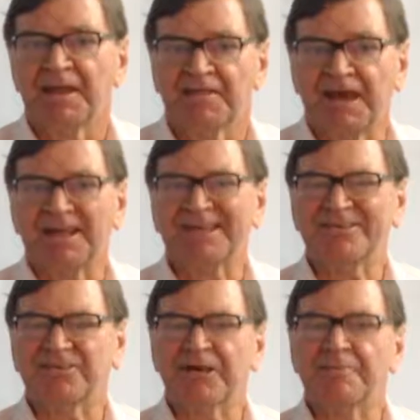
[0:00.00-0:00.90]
that
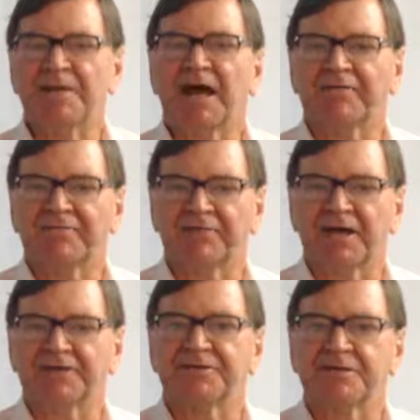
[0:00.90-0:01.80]
is the amount
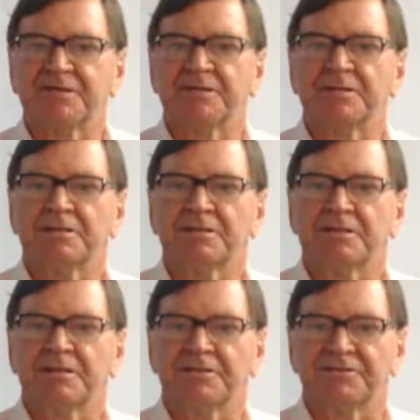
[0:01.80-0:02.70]
that
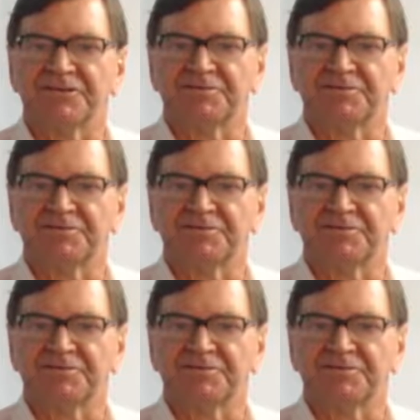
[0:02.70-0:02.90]
the